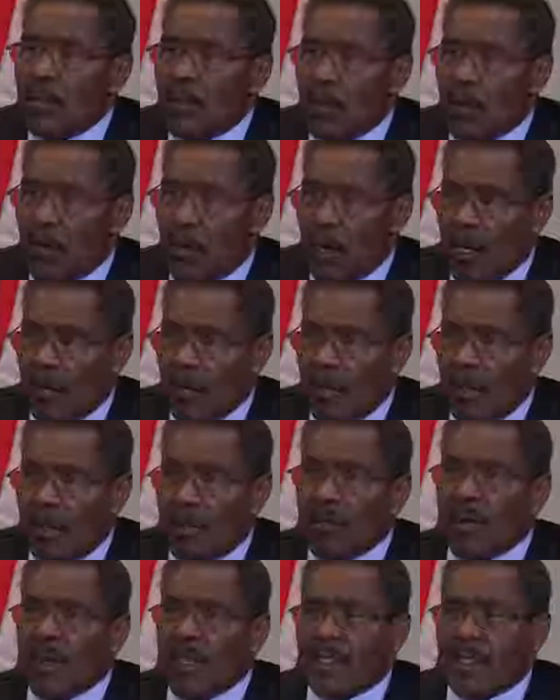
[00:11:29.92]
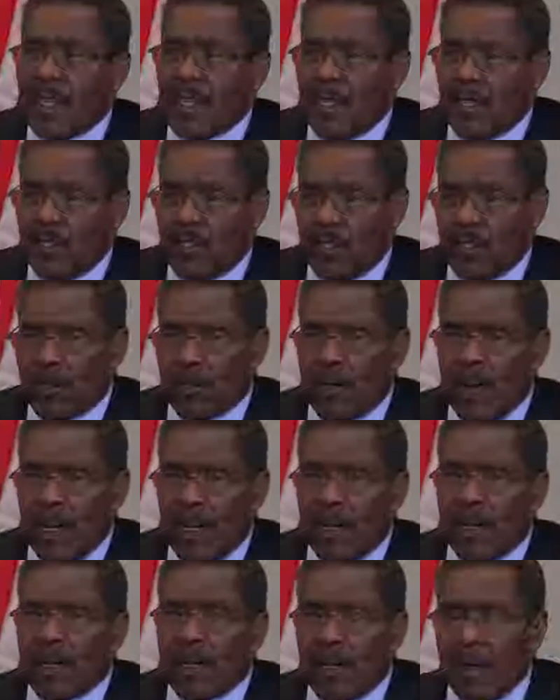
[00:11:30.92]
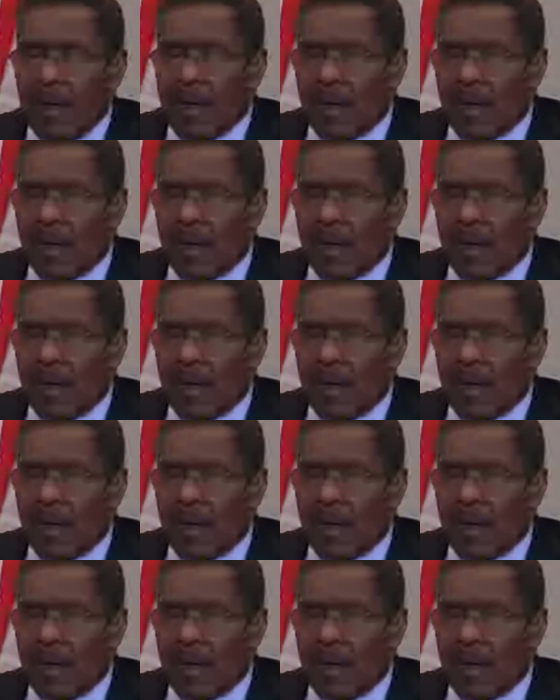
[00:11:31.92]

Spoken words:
the argument. When I say decision making,